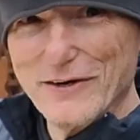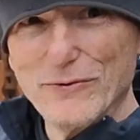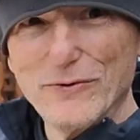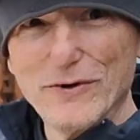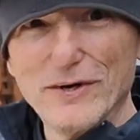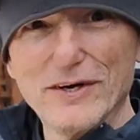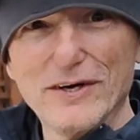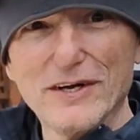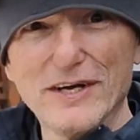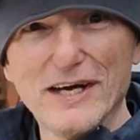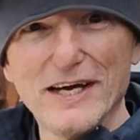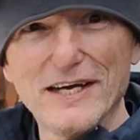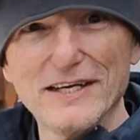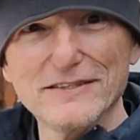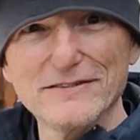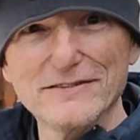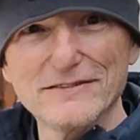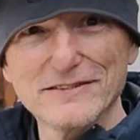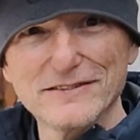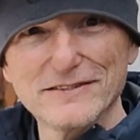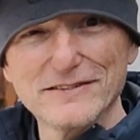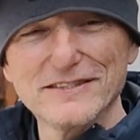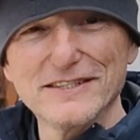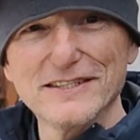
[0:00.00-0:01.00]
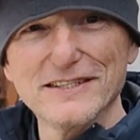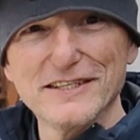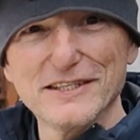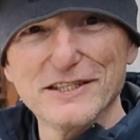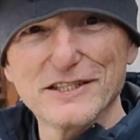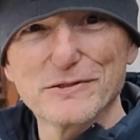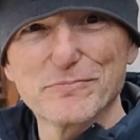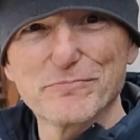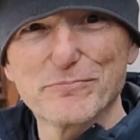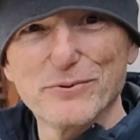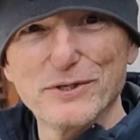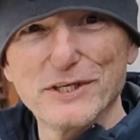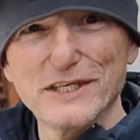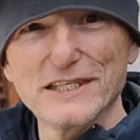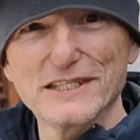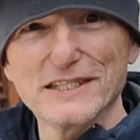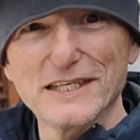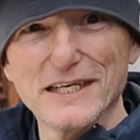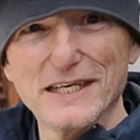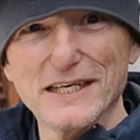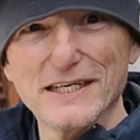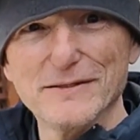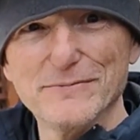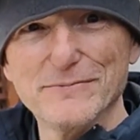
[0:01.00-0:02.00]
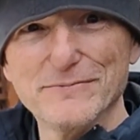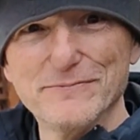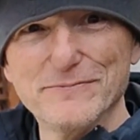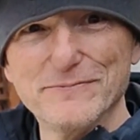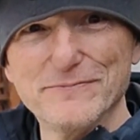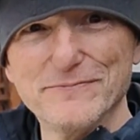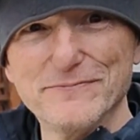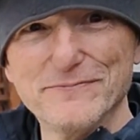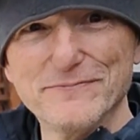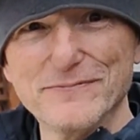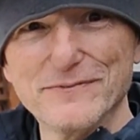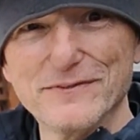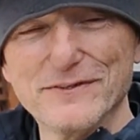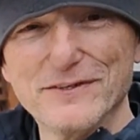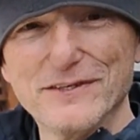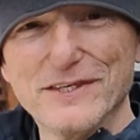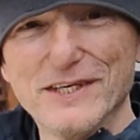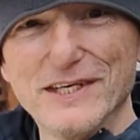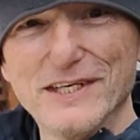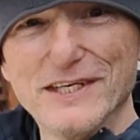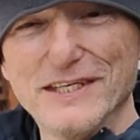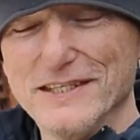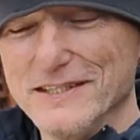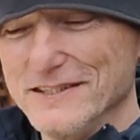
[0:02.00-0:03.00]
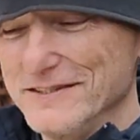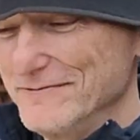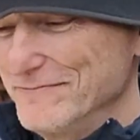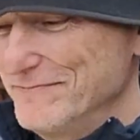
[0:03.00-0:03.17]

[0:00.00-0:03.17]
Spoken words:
Well, I did it springtime, right?